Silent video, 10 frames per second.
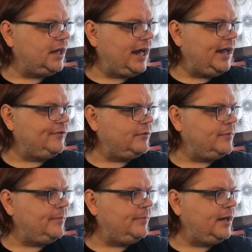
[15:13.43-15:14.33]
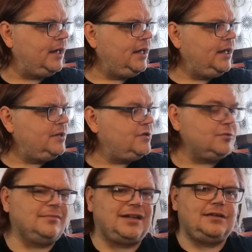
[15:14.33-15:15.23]
I can't even remember.
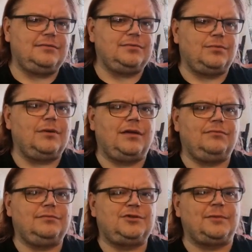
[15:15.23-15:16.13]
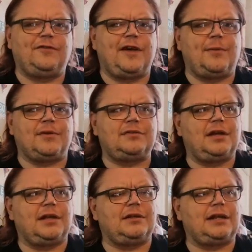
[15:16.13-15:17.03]
Somebody famous,
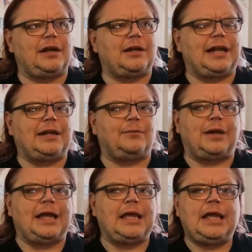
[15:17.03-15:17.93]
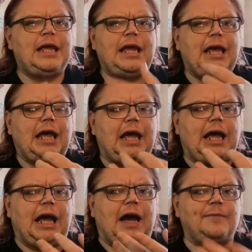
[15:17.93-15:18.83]
and I'm like,
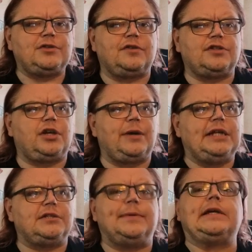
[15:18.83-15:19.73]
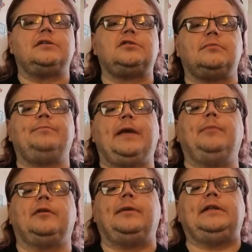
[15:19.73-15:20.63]
I've been studying this queue ages because some
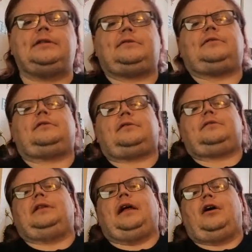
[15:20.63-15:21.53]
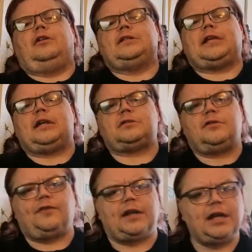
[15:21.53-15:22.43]
people have been like all this kind of
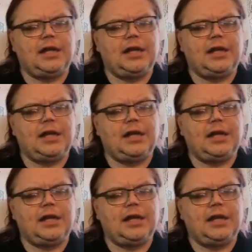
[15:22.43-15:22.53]
stuff in.